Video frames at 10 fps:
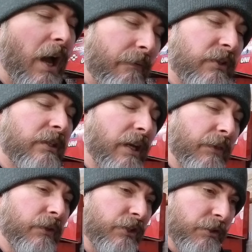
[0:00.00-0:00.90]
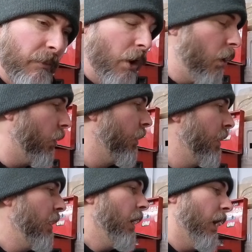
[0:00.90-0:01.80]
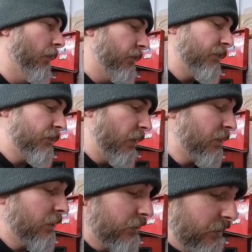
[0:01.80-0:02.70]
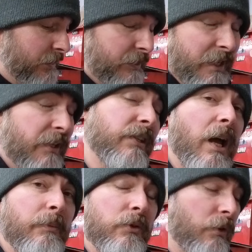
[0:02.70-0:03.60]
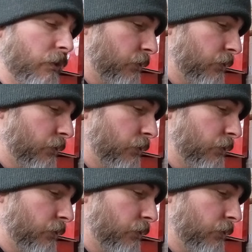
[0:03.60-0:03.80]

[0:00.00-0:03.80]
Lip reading: obviously not this small. This is nice because it is a desktop unit,